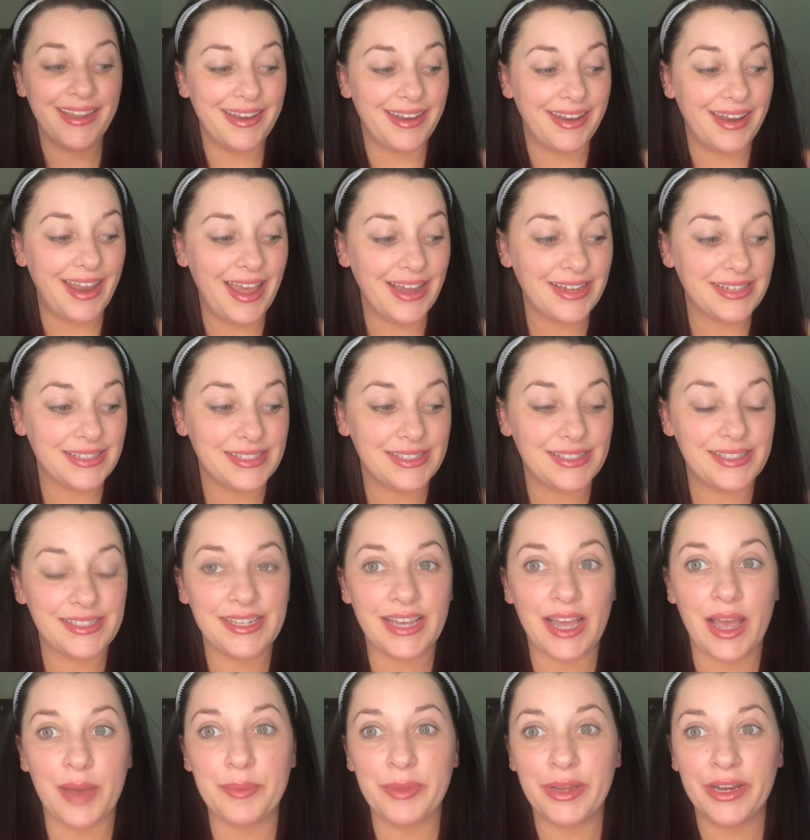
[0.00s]
Next,
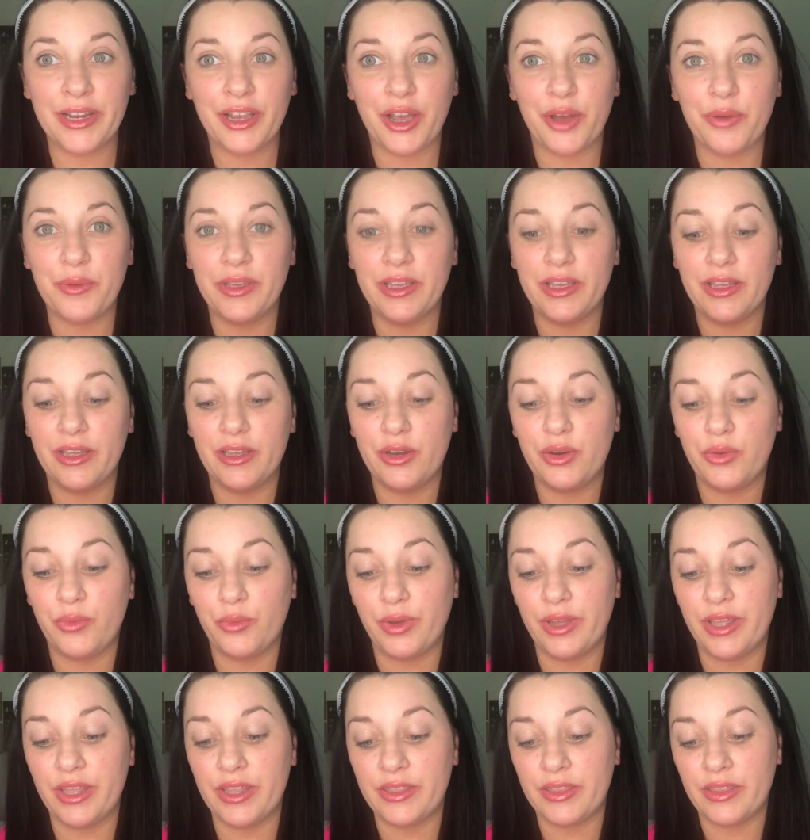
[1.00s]
I'm going to go in
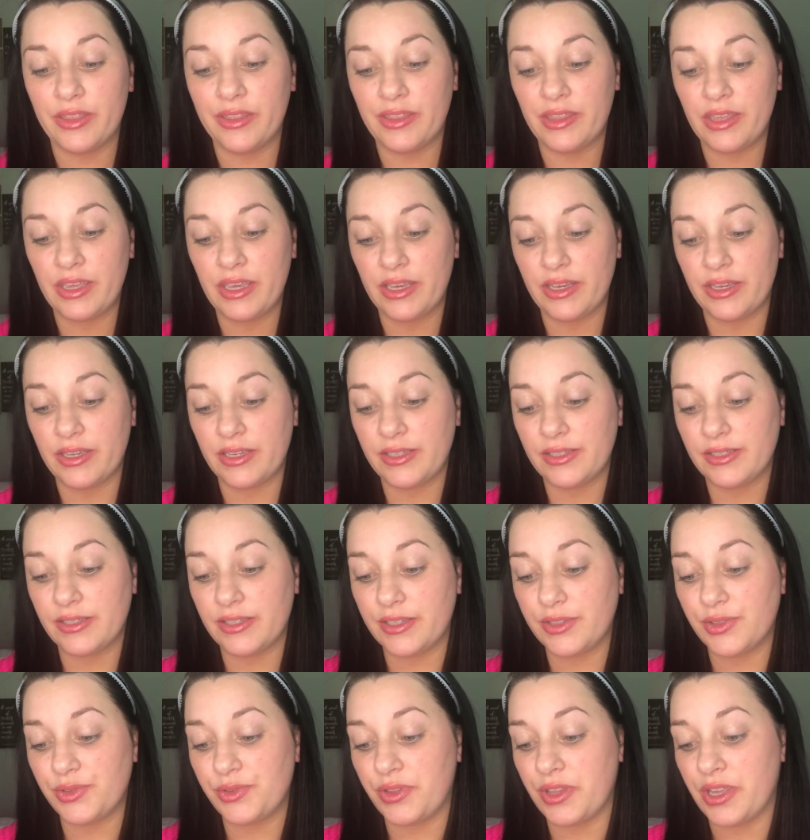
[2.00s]
with these.
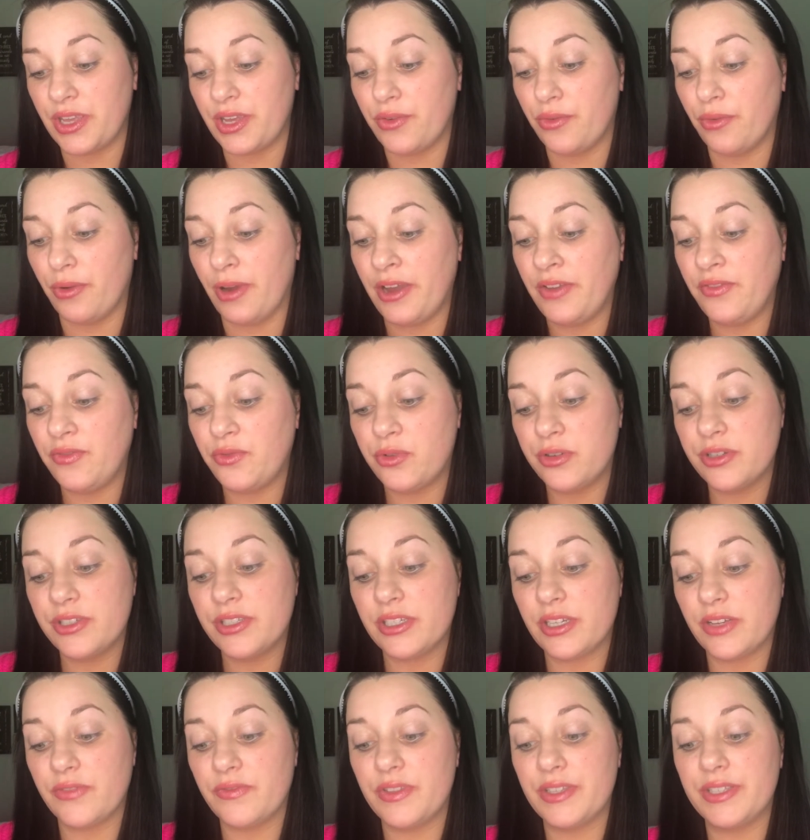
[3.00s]
These are the
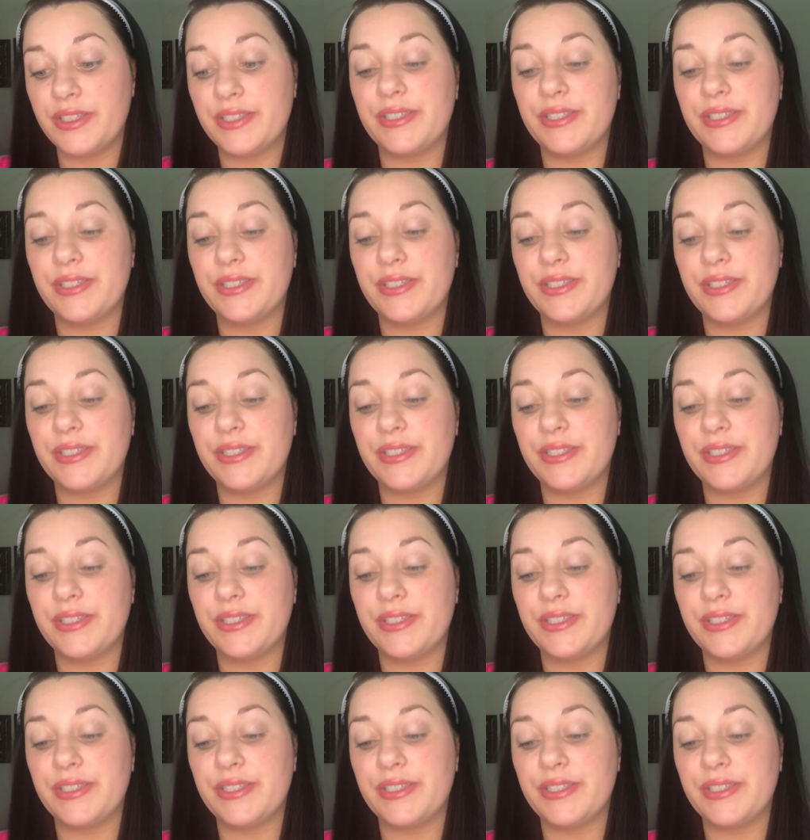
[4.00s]
Rainforest of the